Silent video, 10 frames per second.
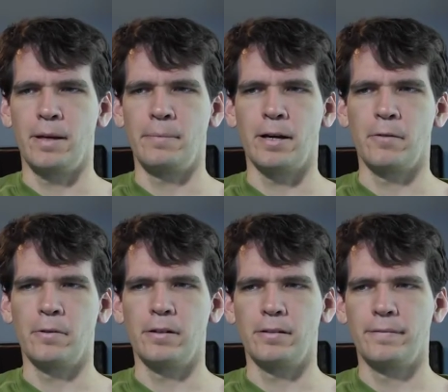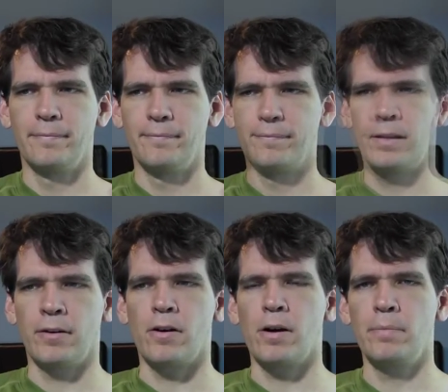maybe I will.
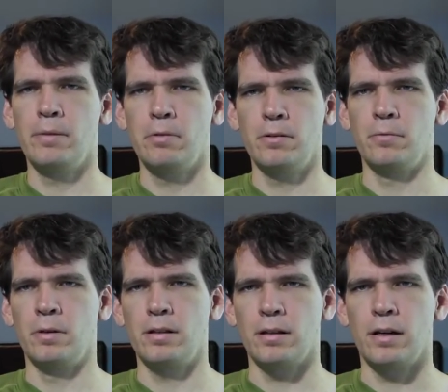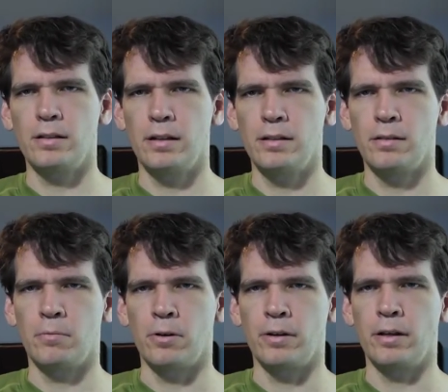There are people with
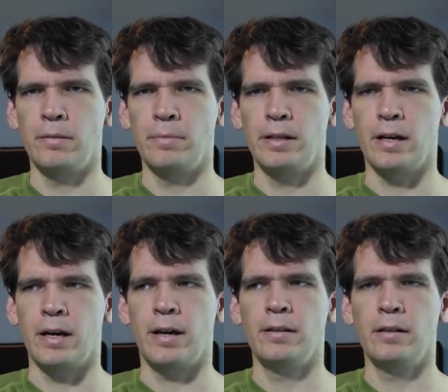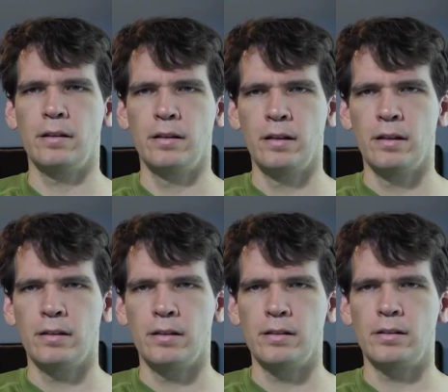autism working behind
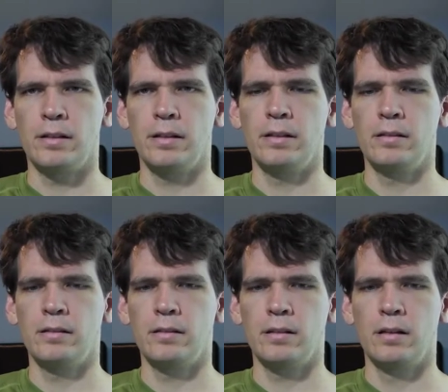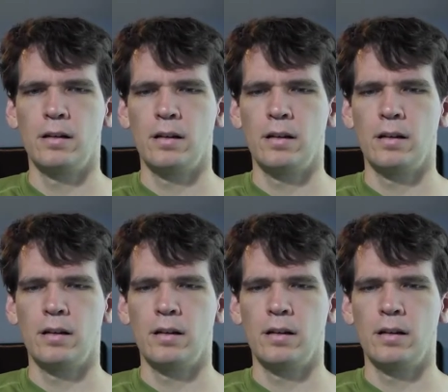the scenes